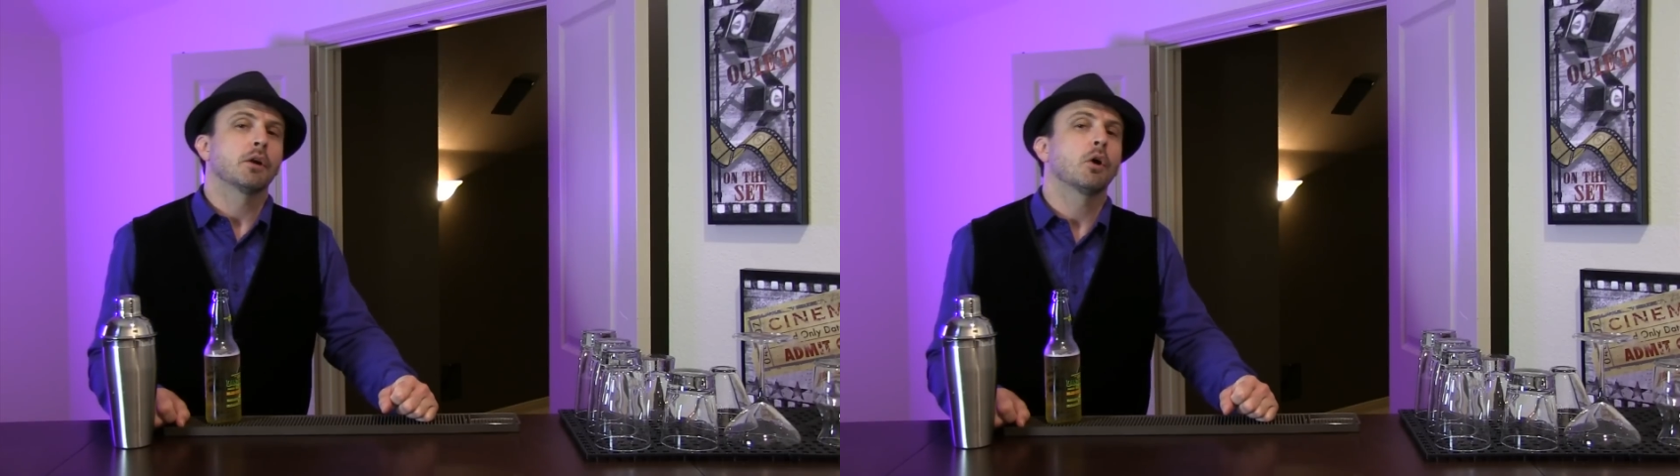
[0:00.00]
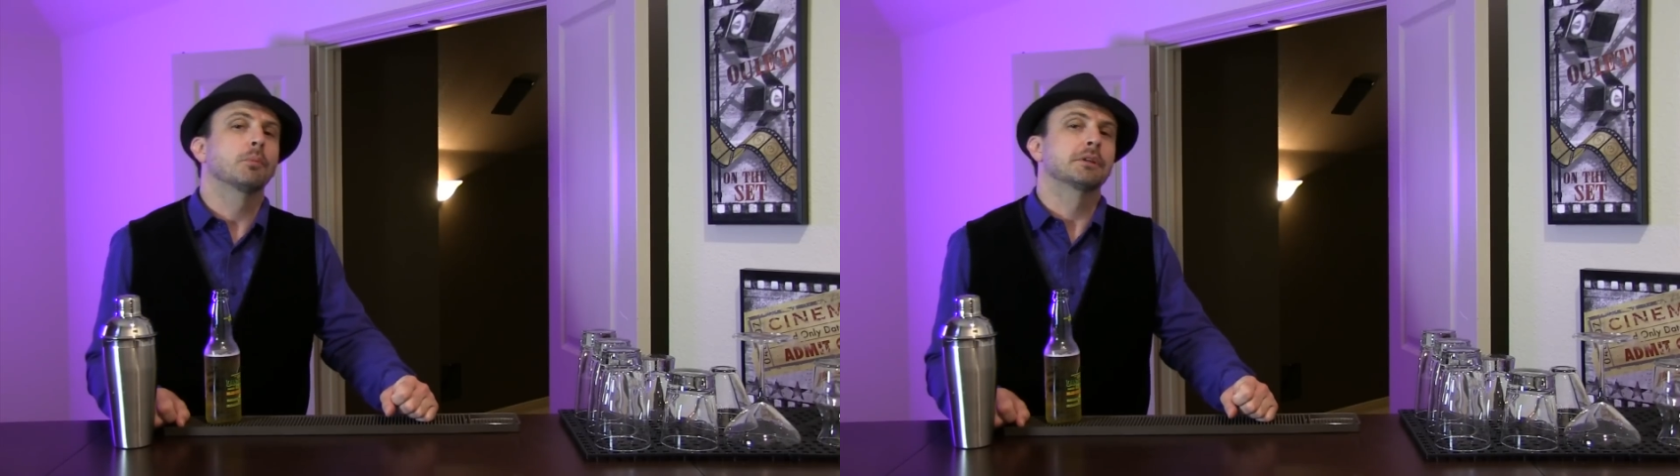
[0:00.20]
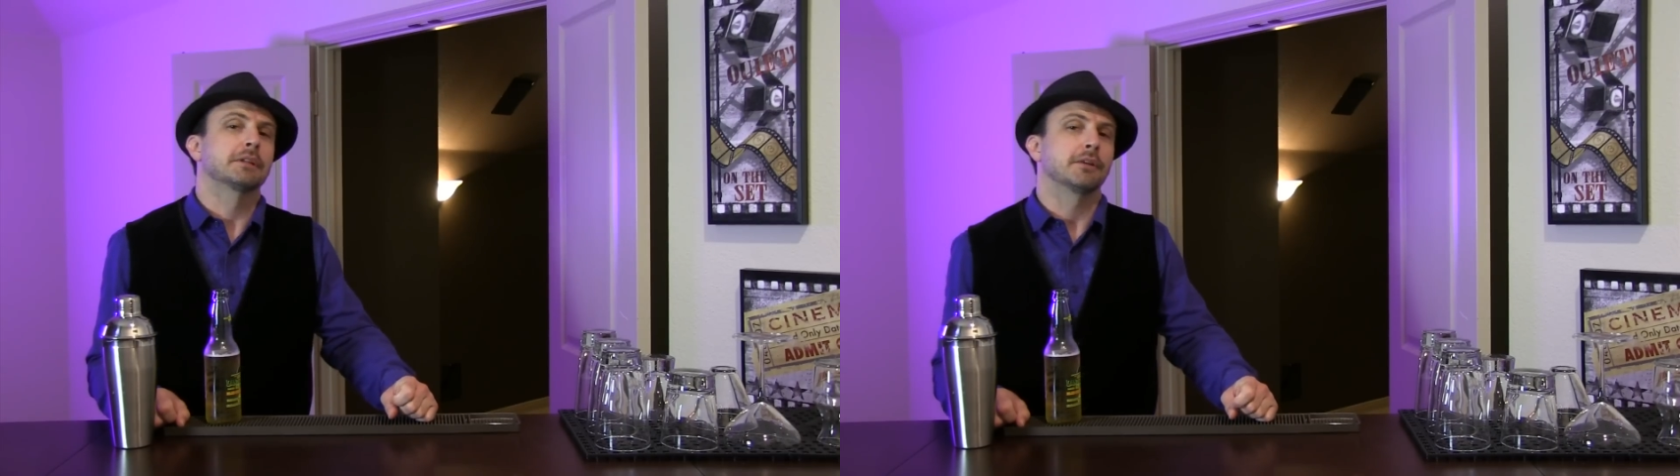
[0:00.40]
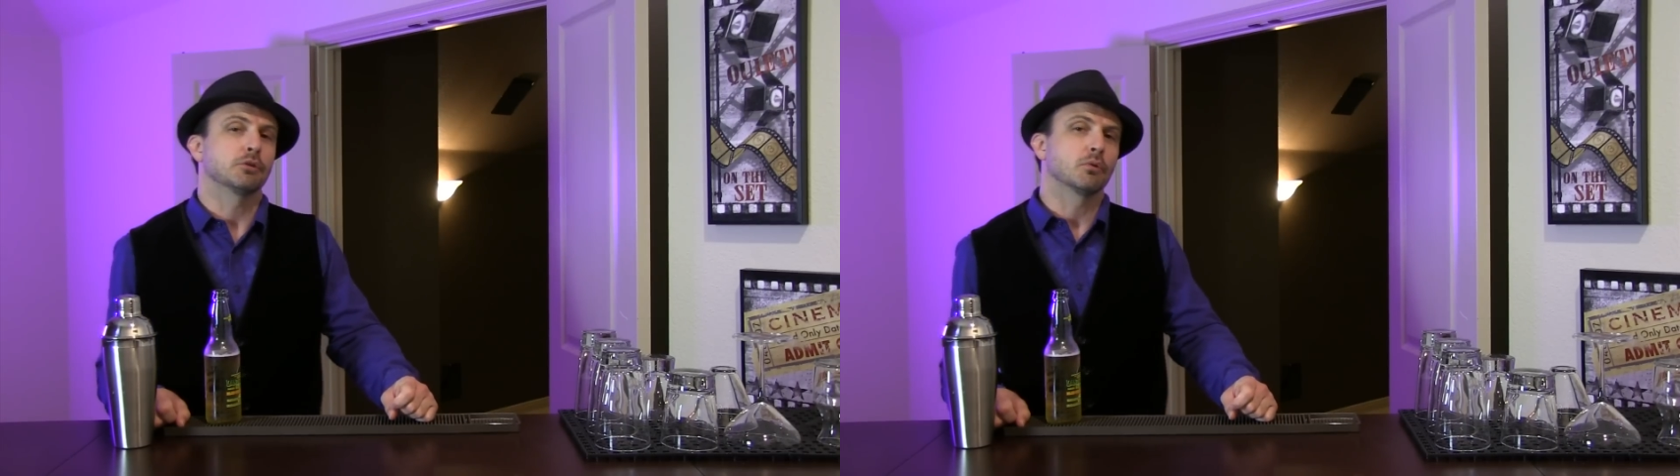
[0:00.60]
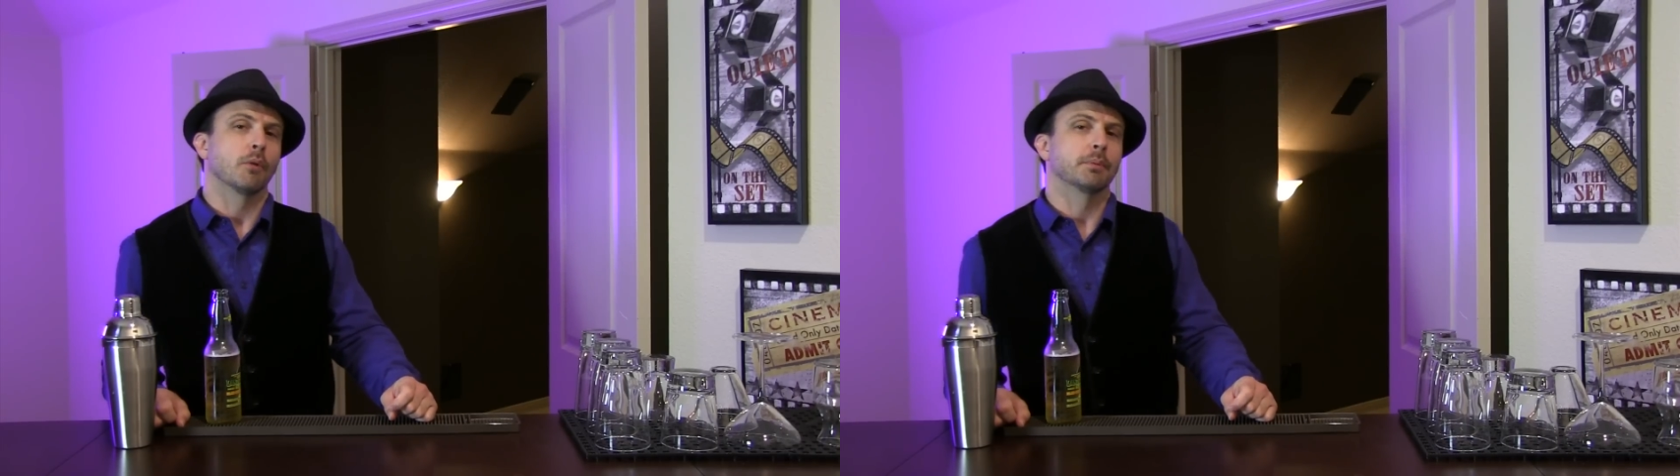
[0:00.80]
hope that they
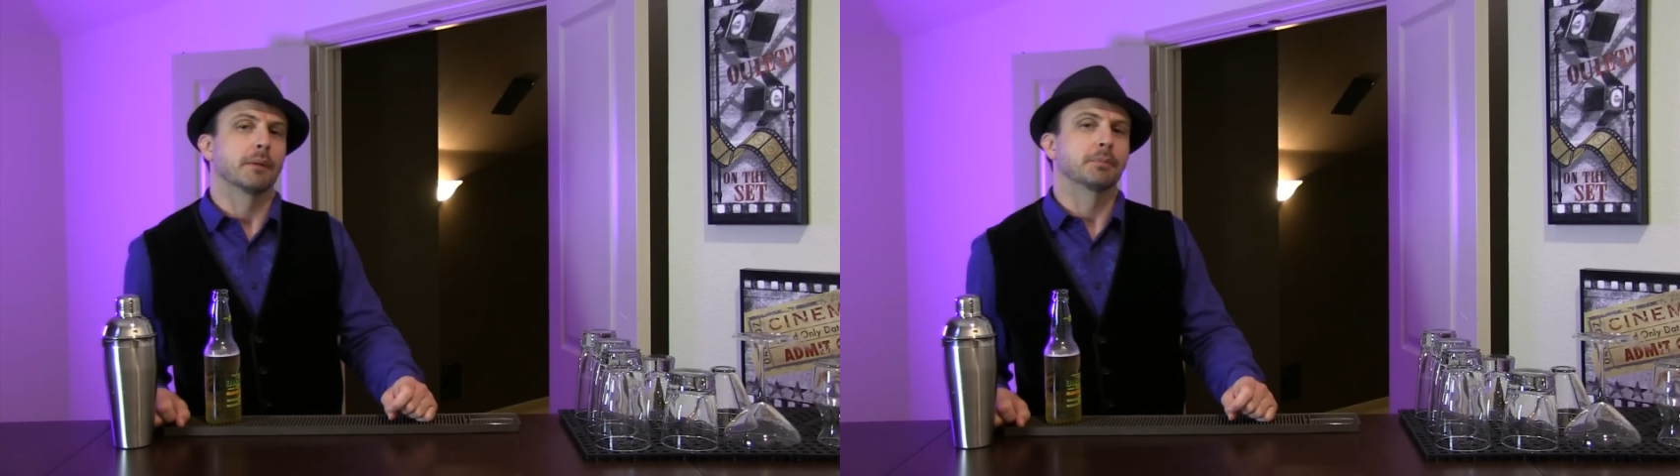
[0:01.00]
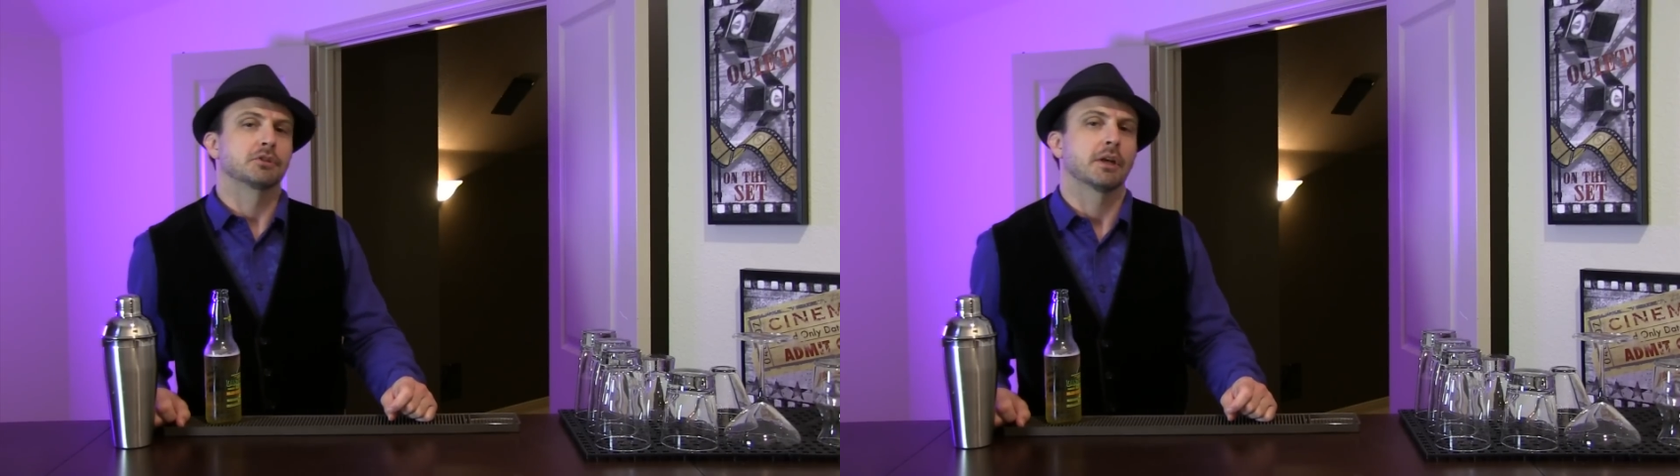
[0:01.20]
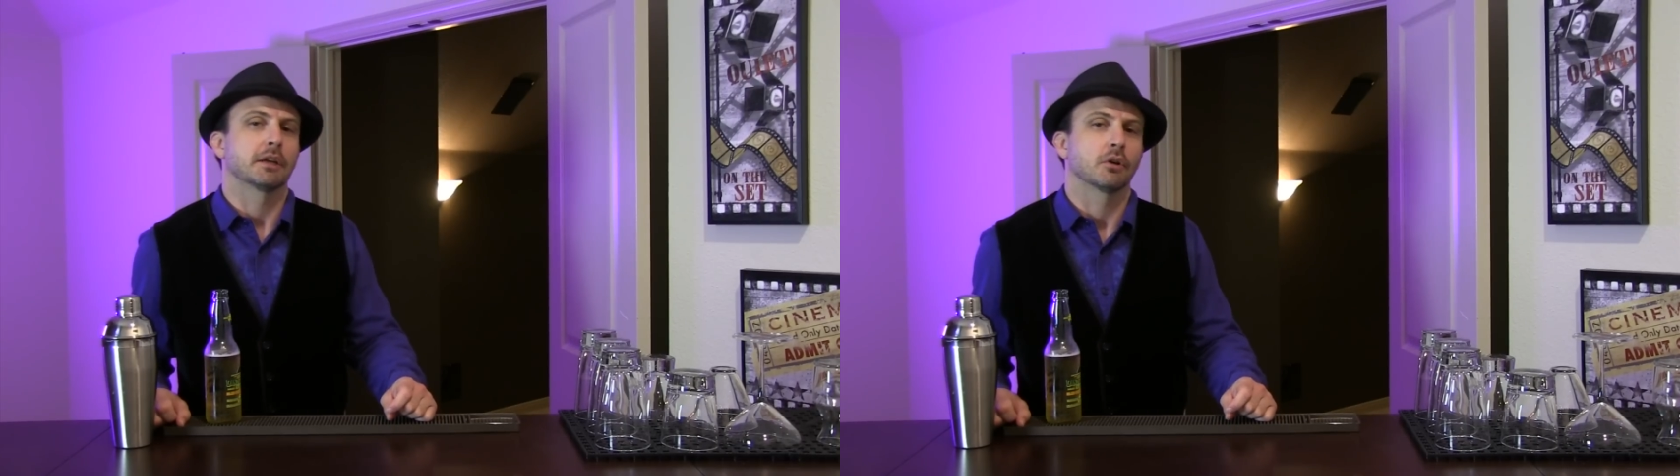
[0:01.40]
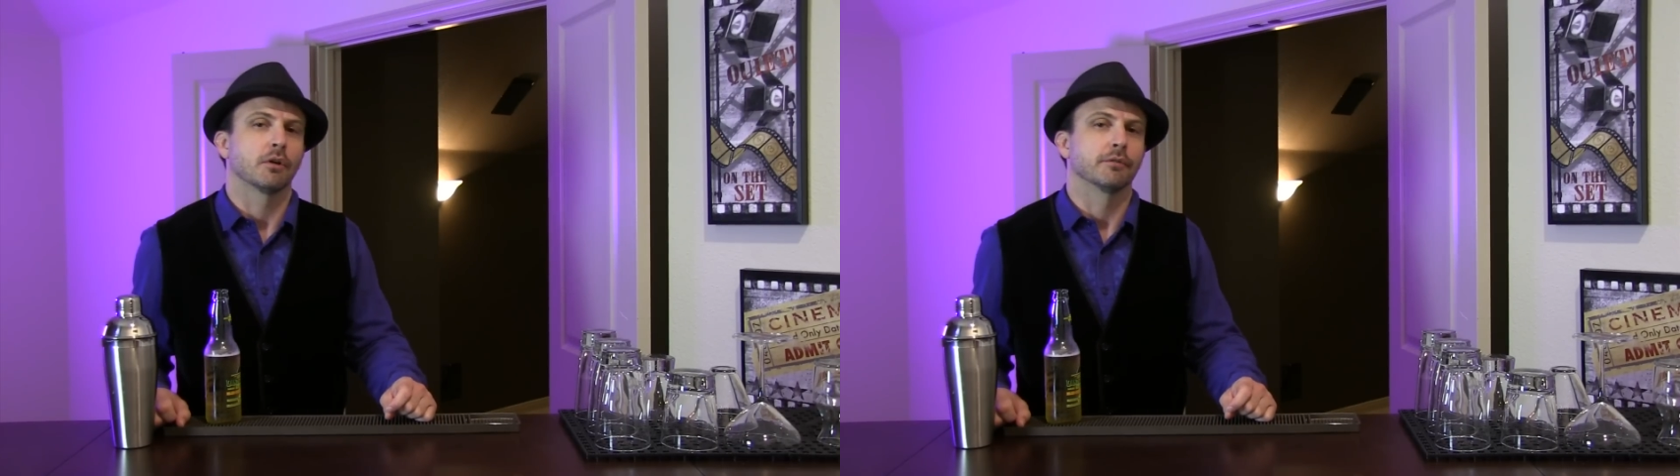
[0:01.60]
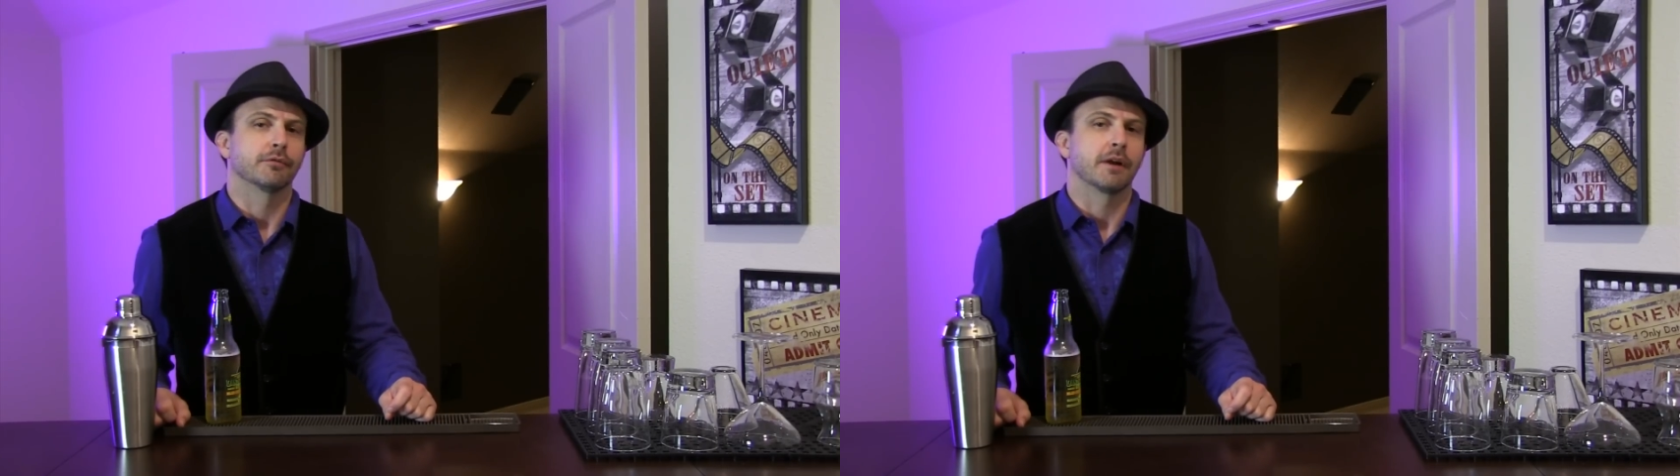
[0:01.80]
do open up a chain
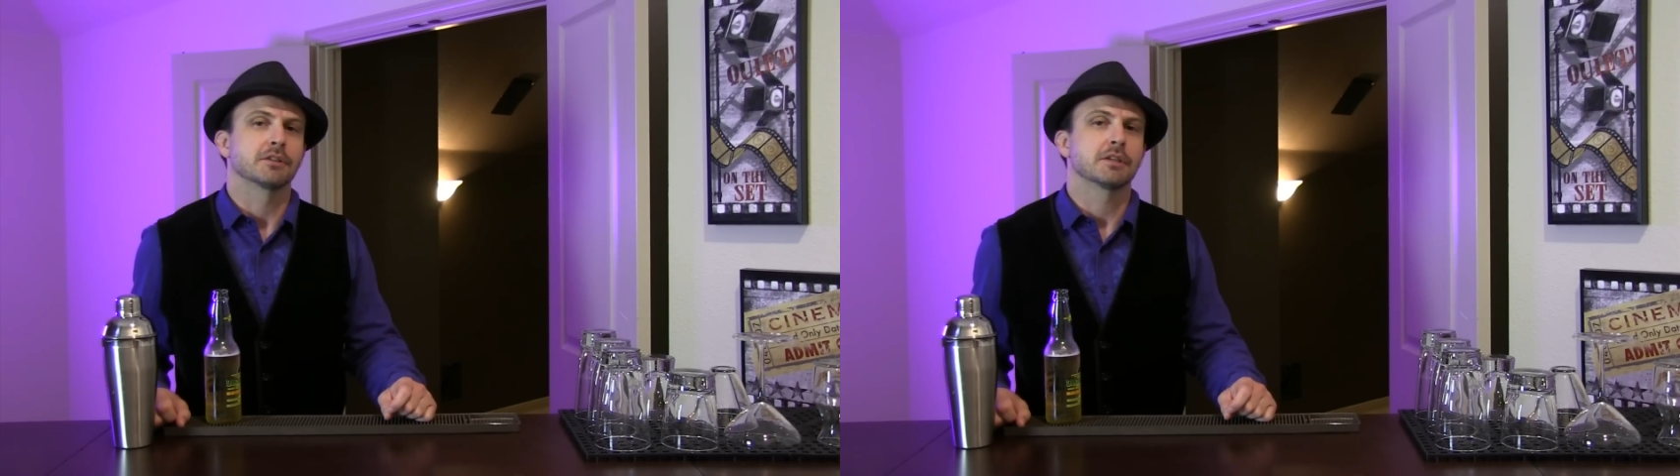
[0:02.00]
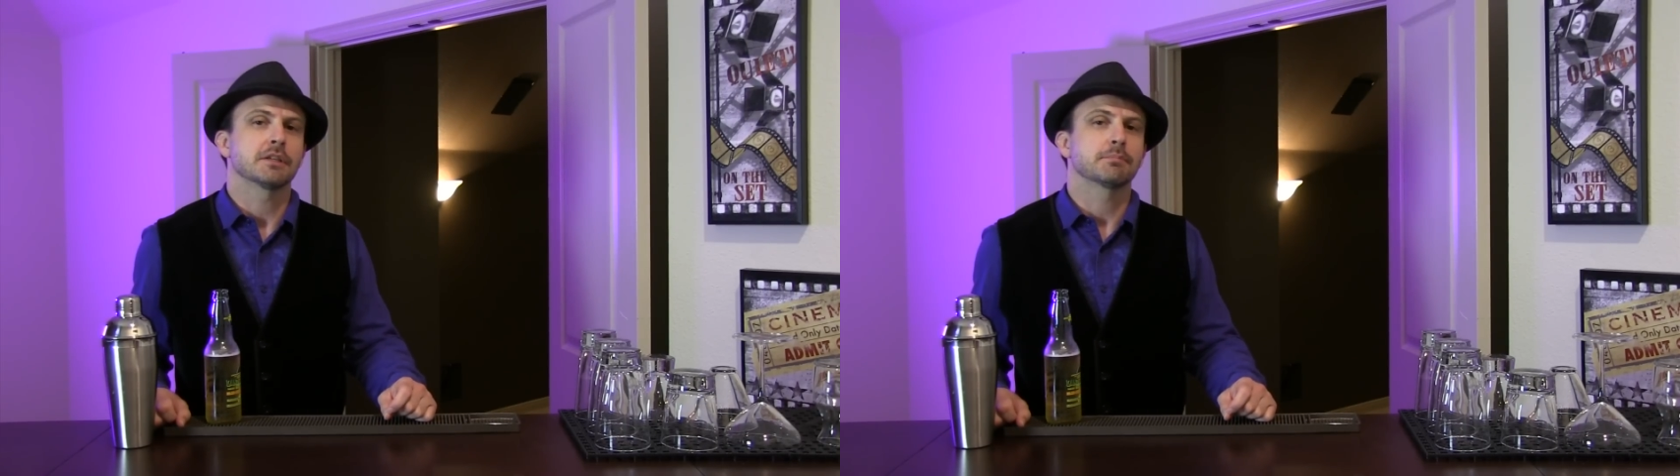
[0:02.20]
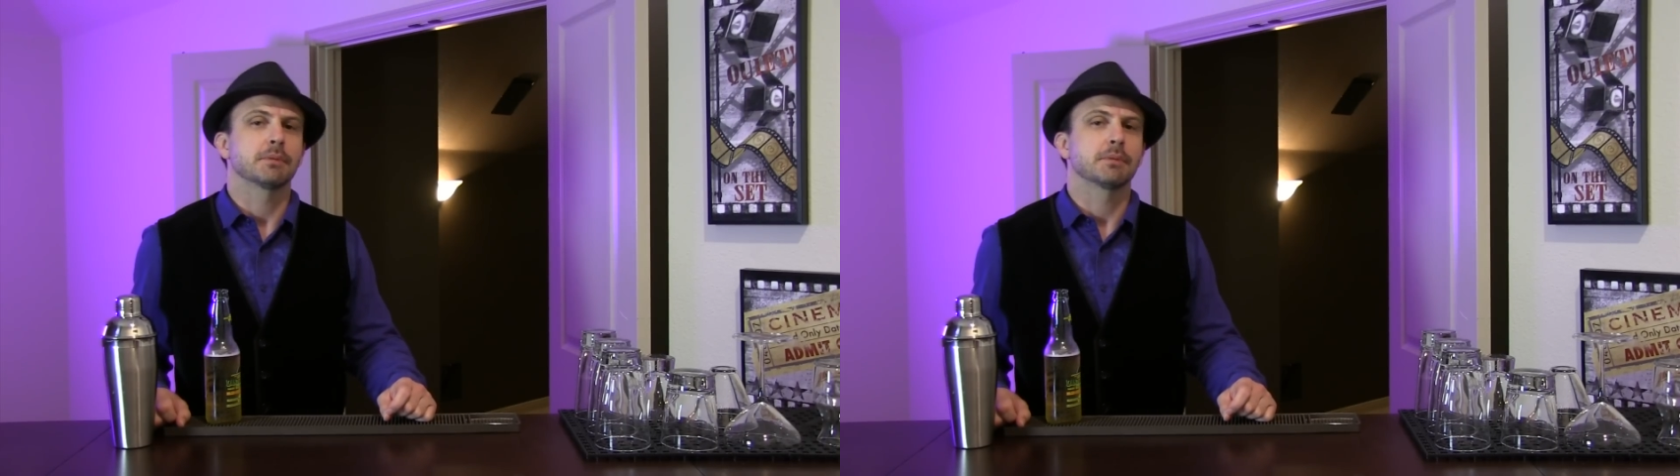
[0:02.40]
called Frenzies,